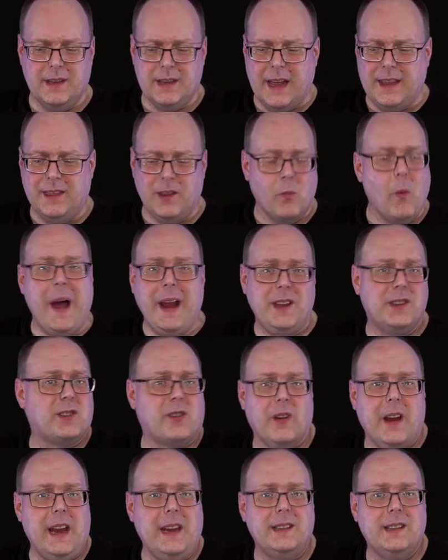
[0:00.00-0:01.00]
Uh, the wine is
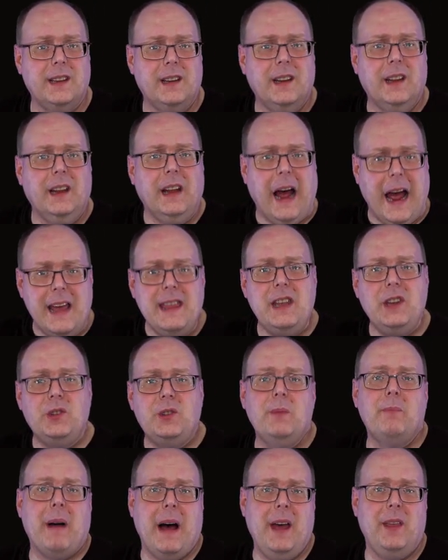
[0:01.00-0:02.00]
great. I think you
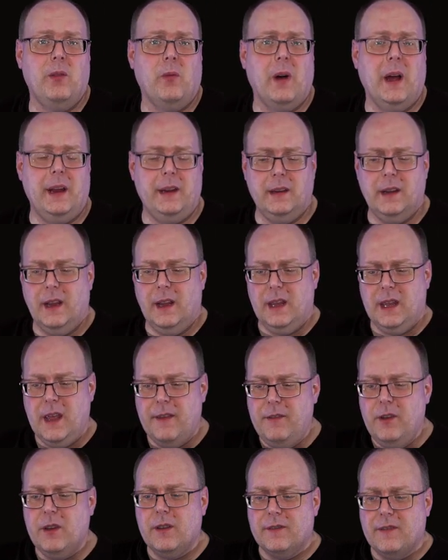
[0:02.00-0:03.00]
should buy the wine.
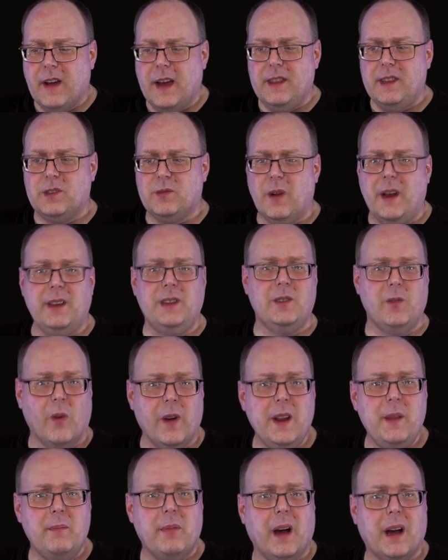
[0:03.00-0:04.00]
If you can find this wine,
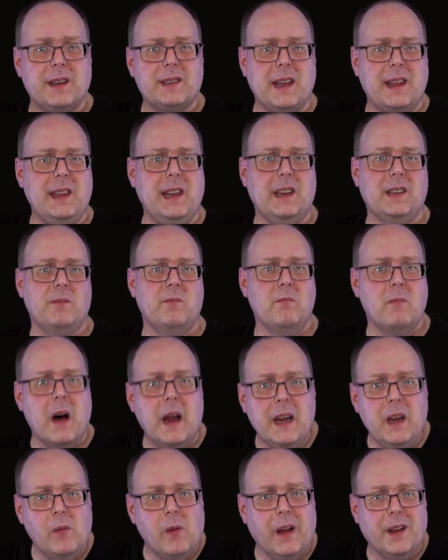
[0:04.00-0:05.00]
20 bucks, I think it's
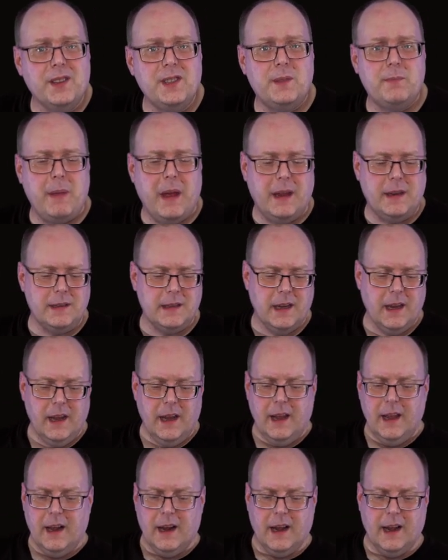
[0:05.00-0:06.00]
money well spent.
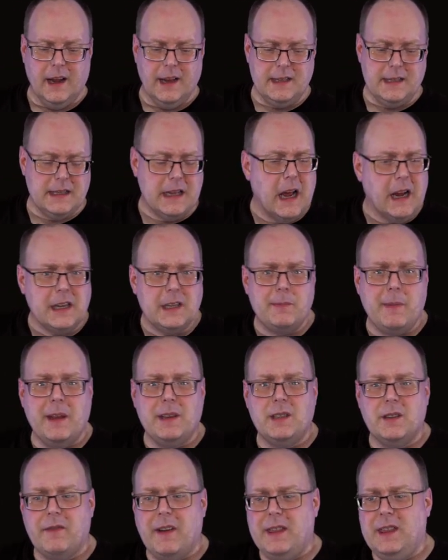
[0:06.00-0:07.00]
Uh, it's not
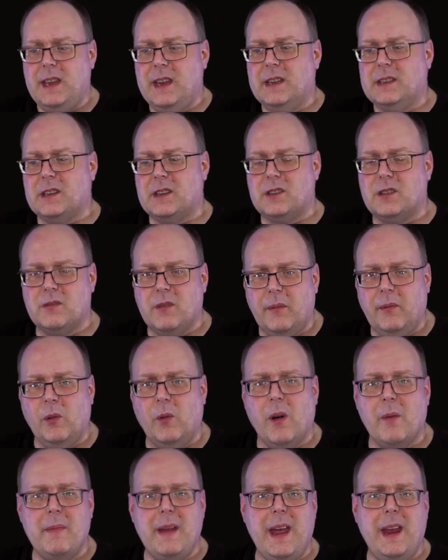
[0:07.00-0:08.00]
expensive. I think it's extremely
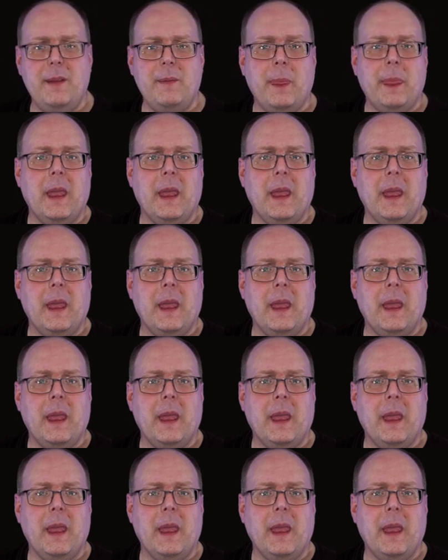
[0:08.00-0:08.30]
well made.